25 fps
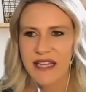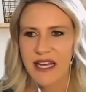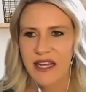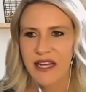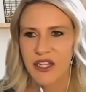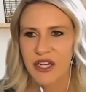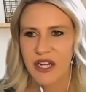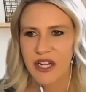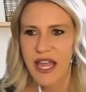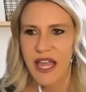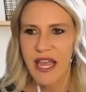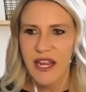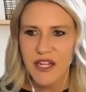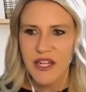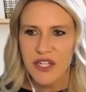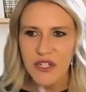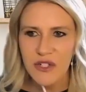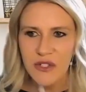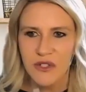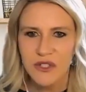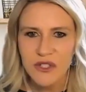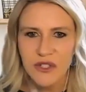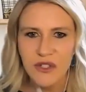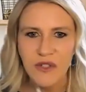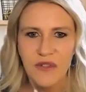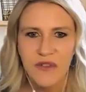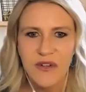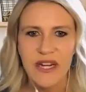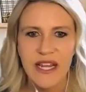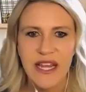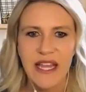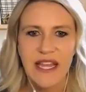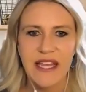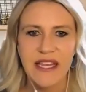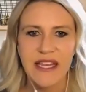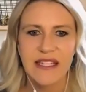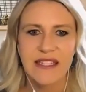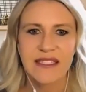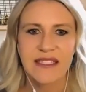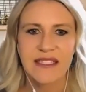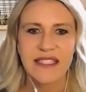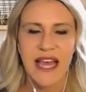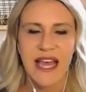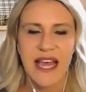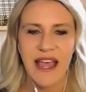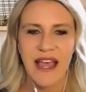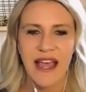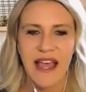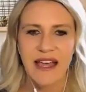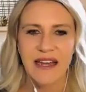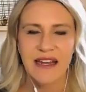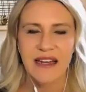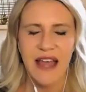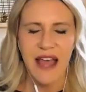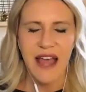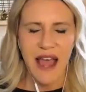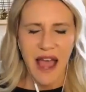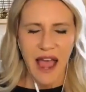educational degrees and